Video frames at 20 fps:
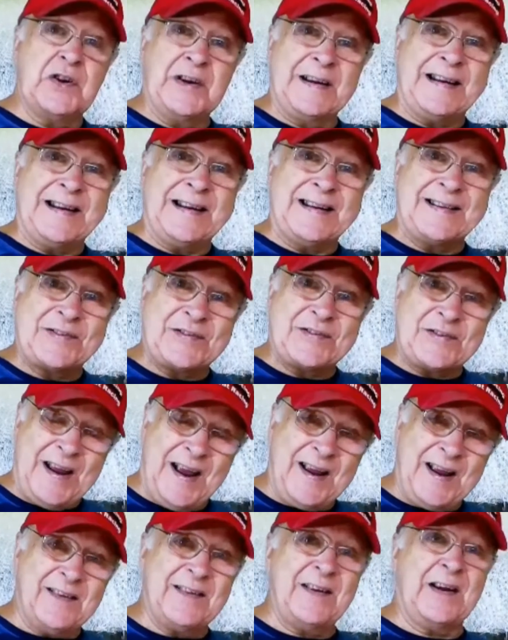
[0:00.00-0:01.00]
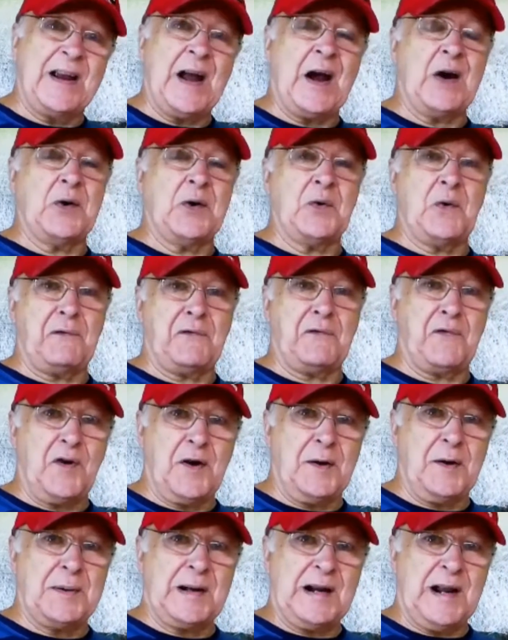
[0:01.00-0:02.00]
need instead to go to a
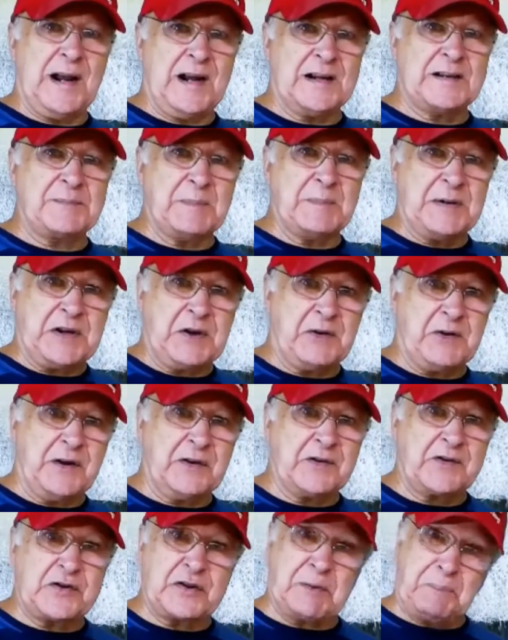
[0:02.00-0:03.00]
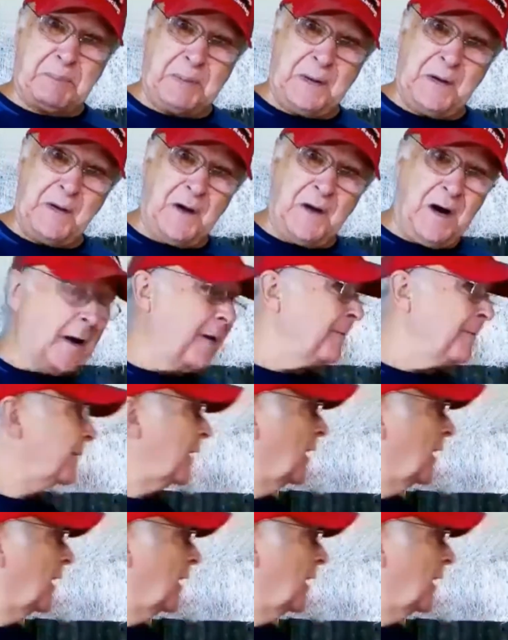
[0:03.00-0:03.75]
fiberglass material supplier